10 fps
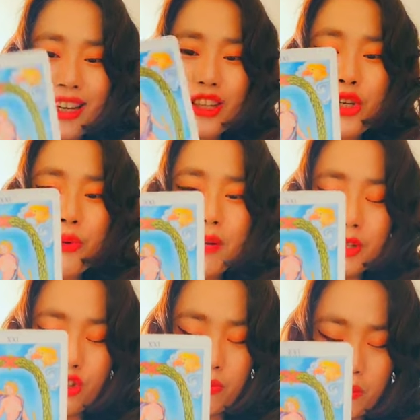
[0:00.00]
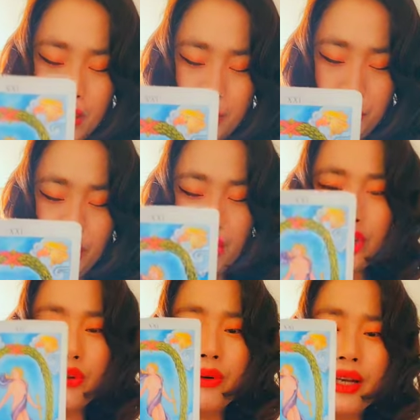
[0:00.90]
You will be super popular.
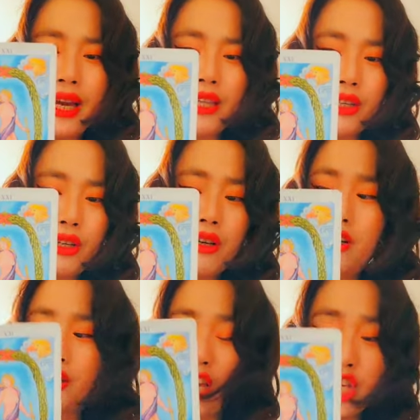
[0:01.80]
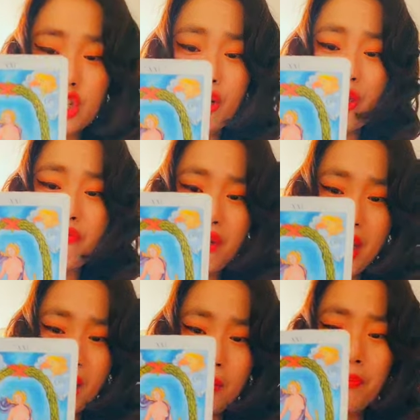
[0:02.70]
You will get the attention and
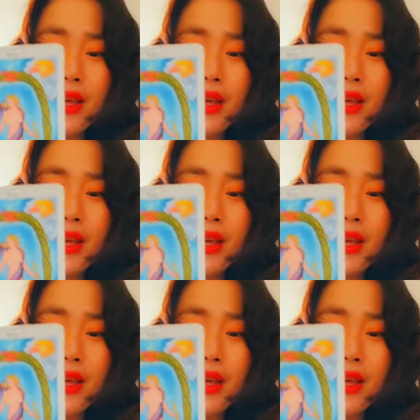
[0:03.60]
fame.